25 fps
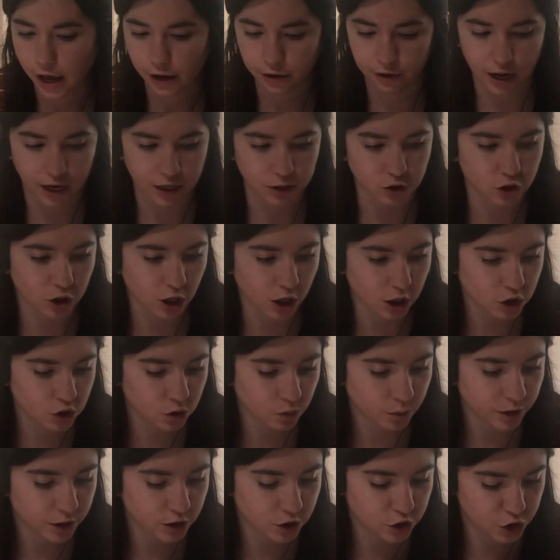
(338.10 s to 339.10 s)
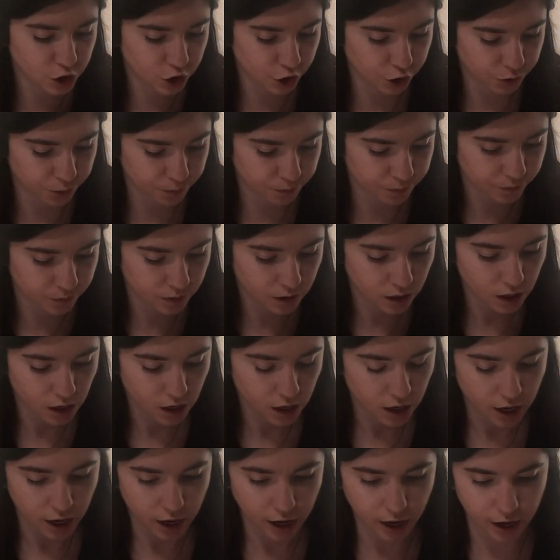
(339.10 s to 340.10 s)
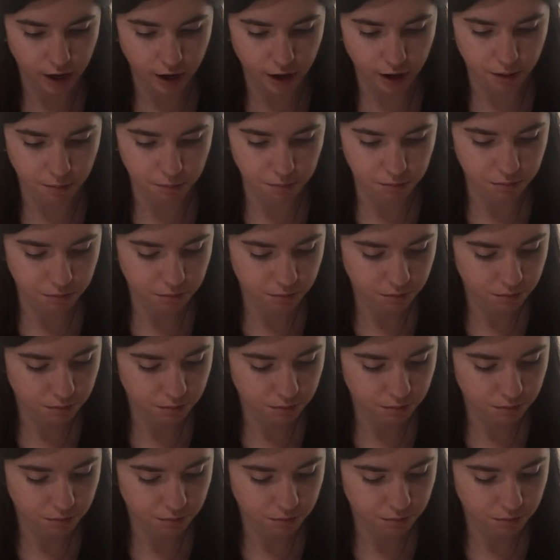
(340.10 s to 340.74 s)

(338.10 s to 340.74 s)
Okay, Joshua 2. Um,